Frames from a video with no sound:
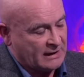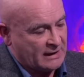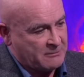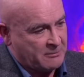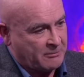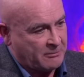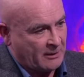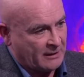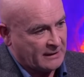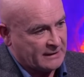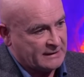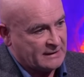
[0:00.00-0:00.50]
No, the
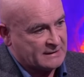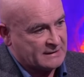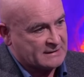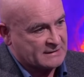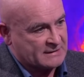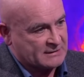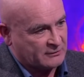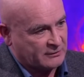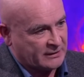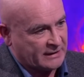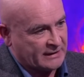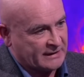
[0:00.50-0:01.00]
Labour Party
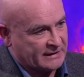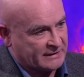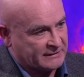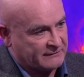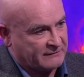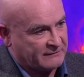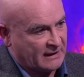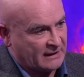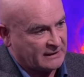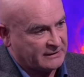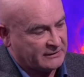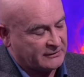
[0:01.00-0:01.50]
needs to sort out
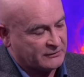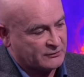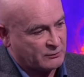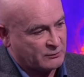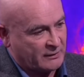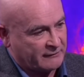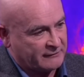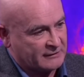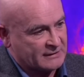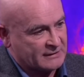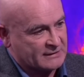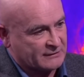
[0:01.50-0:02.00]
its
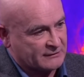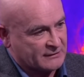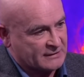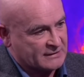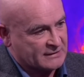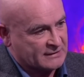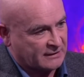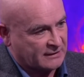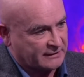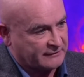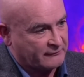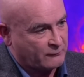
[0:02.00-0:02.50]
values, whether it's on
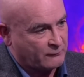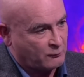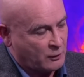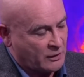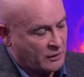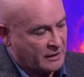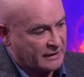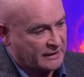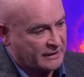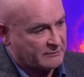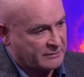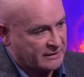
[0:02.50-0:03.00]
the side of the
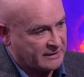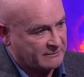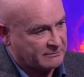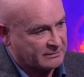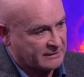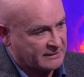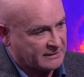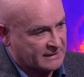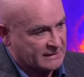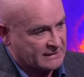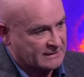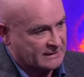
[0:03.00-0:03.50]
working
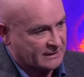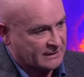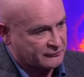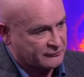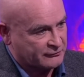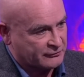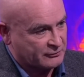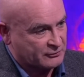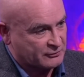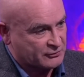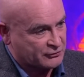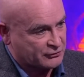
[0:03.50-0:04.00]
people in this
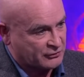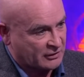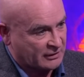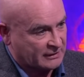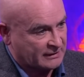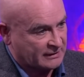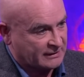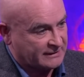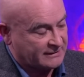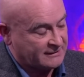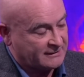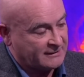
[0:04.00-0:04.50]
country who are
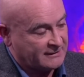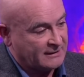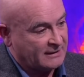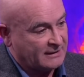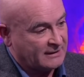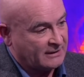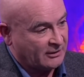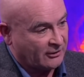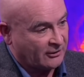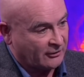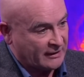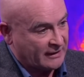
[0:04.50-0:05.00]
struggling
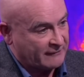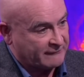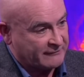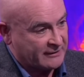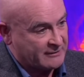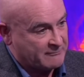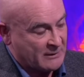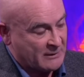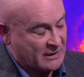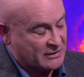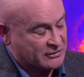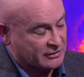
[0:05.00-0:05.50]
on
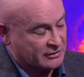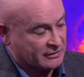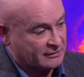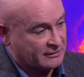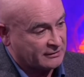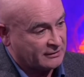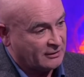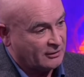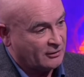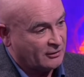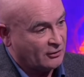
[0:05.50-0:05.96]
every measure.